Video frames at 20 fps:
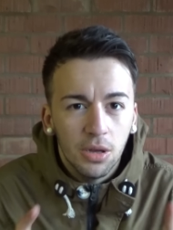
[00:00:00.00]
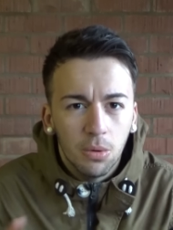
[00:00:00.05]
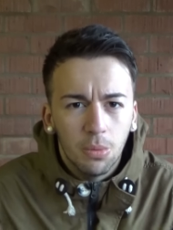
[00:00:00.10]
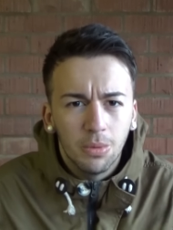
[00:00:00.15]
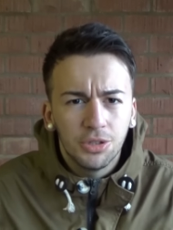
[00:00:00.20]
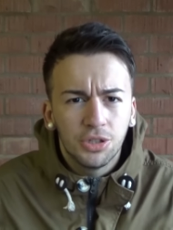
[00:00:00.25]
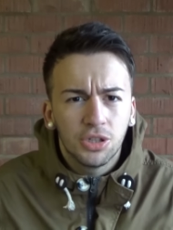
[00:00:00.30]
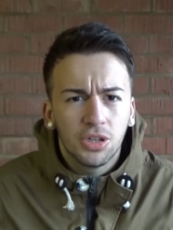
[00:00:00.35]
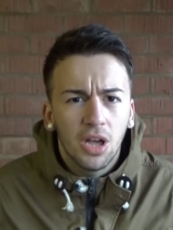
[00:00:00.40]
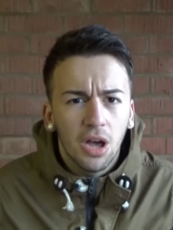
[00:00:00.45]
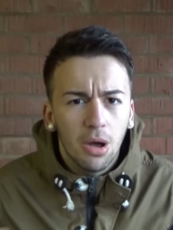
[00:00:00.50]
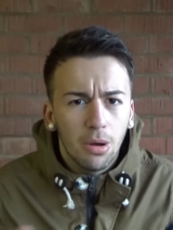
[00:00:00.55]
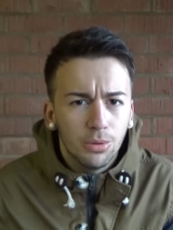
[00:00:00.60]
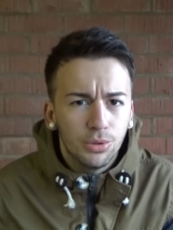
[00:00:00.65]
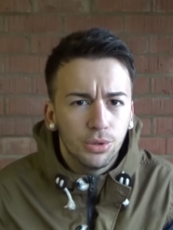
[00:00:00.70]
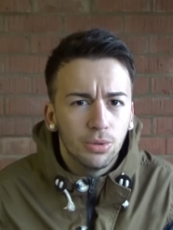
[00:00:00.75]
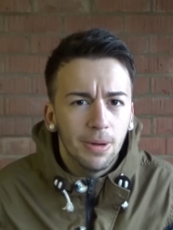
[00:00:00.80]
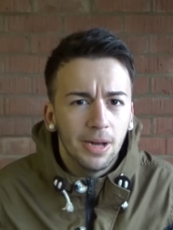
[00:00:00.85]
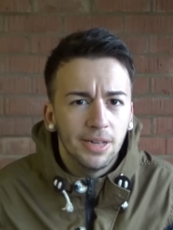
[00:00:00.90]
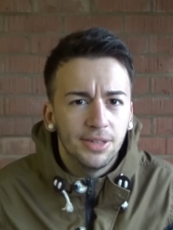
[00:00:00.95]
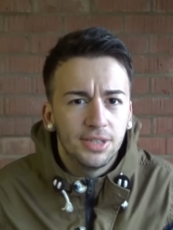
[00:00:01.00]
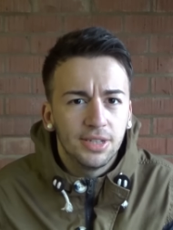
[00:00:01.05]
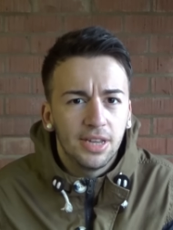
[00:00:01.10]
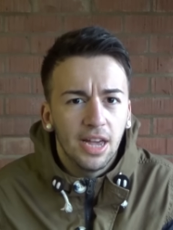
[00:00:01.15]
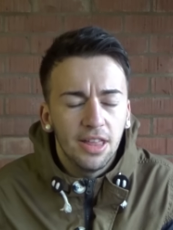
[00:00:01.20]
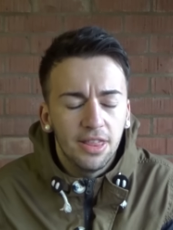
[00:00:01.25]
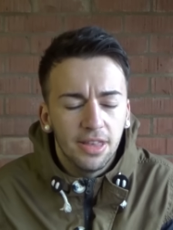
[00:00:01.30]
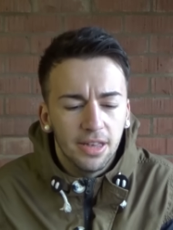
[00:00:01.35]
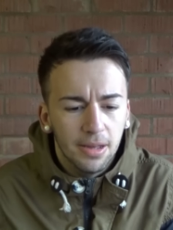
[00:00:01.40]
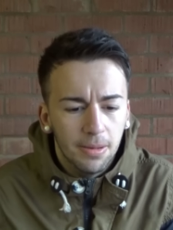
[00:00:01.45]
Once the car was all back
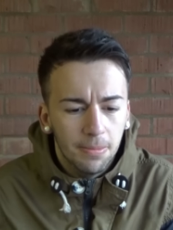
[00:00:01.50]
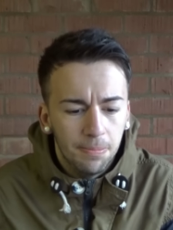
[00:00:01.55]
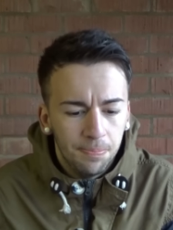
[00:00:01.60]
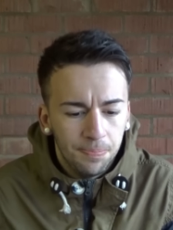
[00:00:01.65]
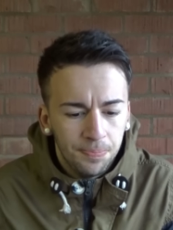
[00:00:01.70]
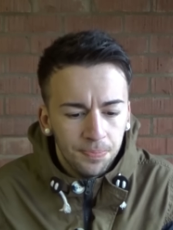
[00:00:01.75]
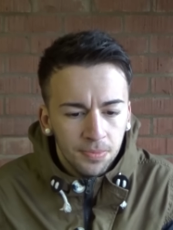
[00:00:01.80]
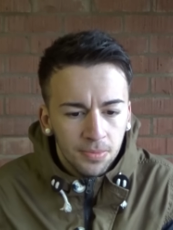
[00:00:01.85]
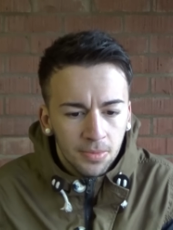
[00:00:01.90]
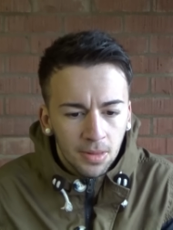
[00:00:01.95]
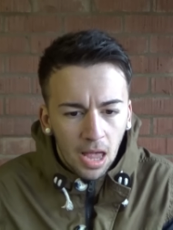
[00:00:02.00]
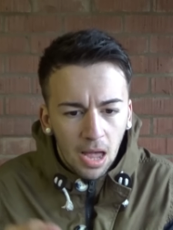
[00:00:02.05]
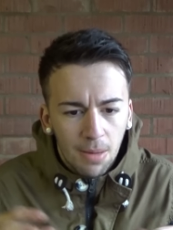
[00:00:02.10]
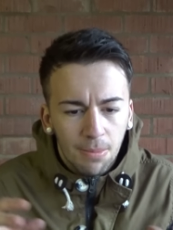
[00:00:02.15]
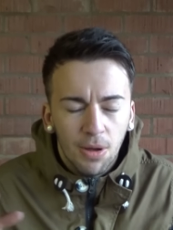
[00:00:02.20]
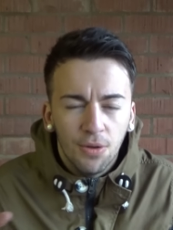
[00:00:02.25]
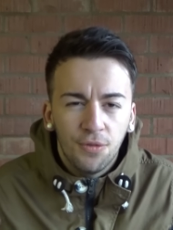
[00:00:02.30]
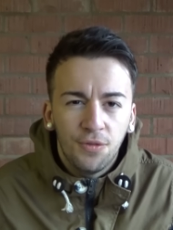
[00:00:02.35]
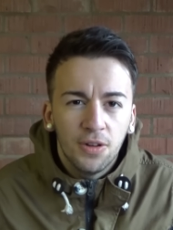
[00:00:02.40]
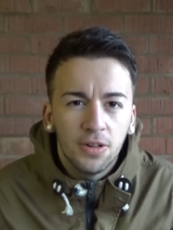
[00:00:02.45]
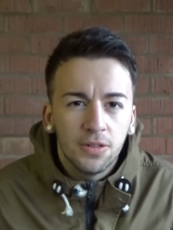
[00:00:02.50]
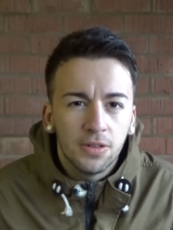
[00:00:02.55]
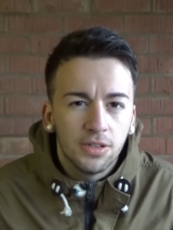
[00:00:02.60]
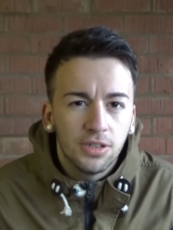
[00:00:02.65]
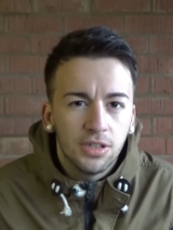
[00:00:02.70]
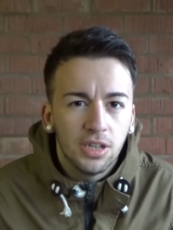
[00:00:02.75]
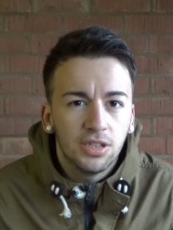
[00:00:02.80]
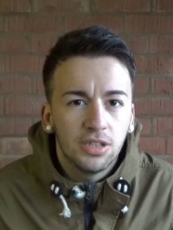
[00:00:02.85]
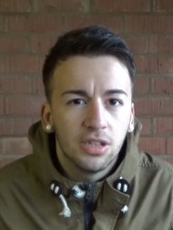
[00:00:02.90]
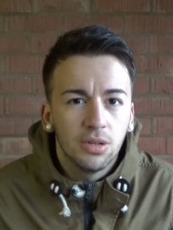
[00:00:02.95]
together, I filled the
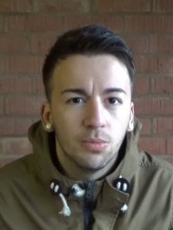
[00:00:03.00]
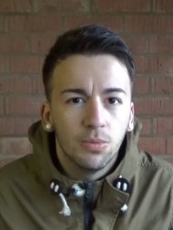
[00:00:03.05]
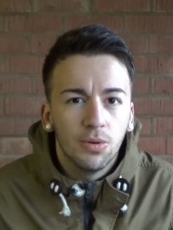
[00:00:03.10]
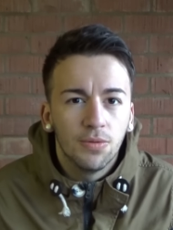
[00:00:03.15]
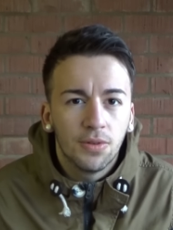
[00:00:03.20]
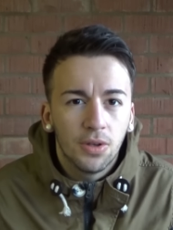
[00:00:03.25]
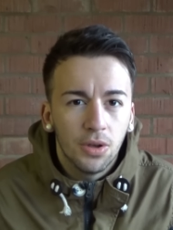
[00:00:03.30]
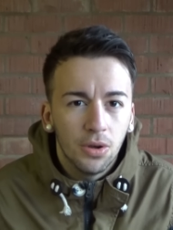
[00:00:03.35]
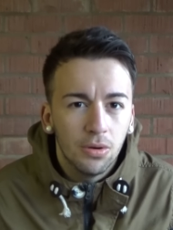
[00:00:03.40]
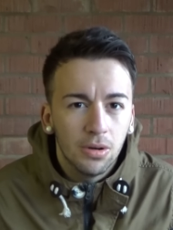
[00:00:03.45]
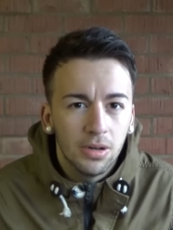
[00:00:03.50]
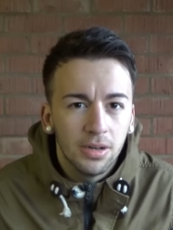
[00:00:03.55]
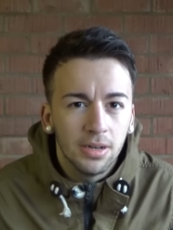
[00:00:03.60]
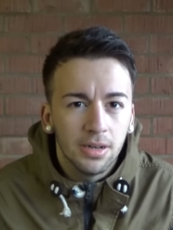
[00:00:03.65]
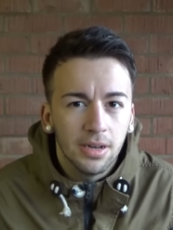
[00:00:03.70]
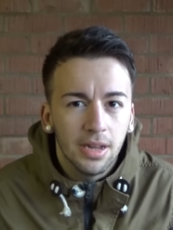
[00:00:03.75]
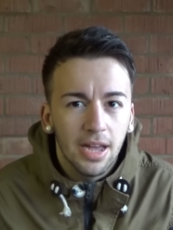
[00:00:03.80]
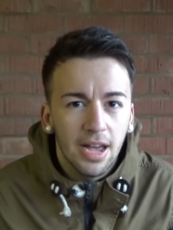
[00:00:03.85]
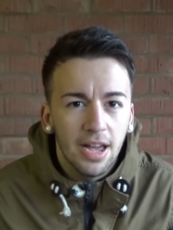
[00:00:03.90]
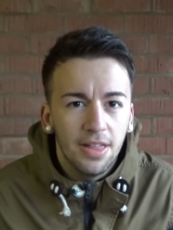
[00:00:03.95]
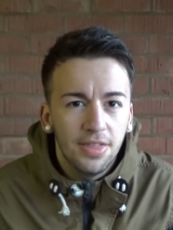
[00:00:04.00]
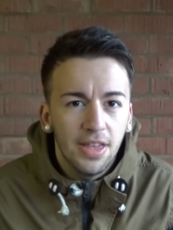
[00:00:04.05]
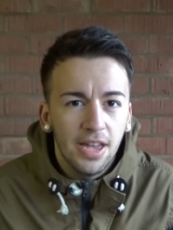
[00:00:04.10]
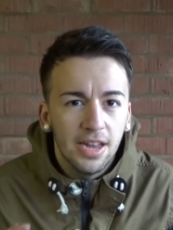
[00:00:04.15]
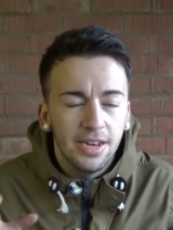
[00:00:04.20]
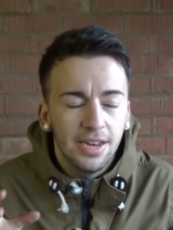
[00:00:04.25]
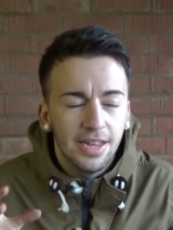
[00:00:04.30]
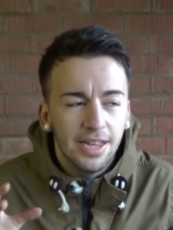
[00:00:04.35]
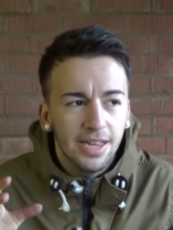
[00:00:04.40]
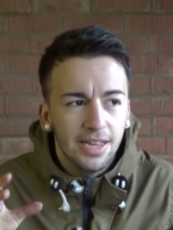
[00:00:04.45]
system with coolant and
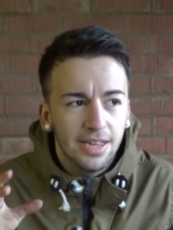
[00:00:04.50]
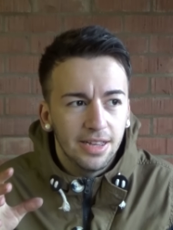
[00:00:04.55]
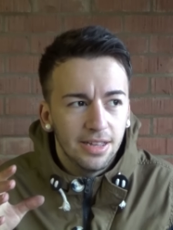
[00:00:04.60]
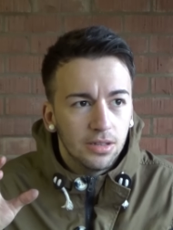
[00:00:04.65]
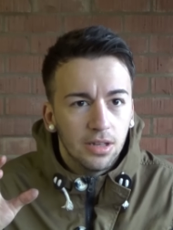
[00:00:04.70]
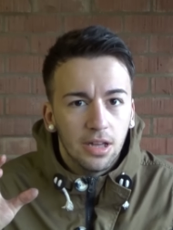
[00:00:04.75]
then it